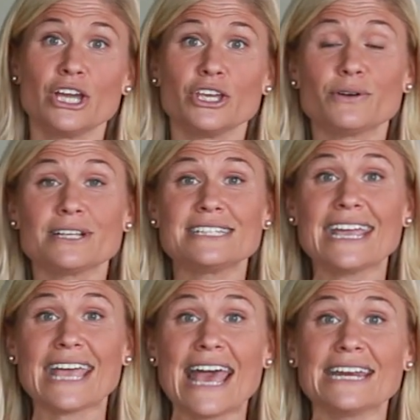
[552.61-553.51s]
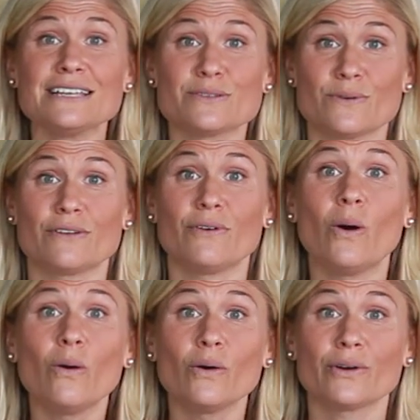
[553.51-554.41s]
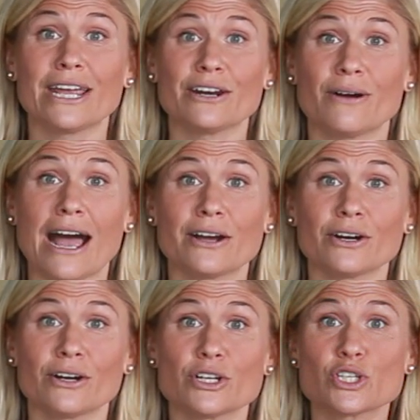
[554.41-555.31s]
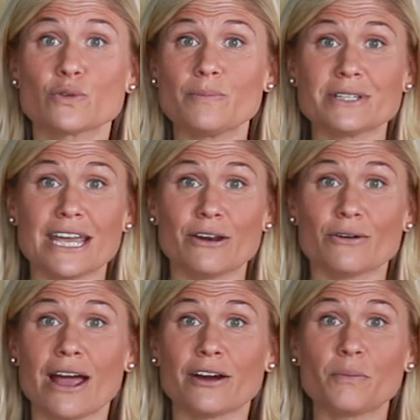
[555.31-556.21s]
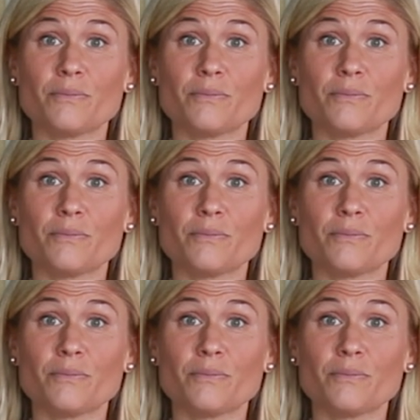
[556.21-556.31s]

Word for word: You could take any sort of whole grain cracker, sweet potato cracker,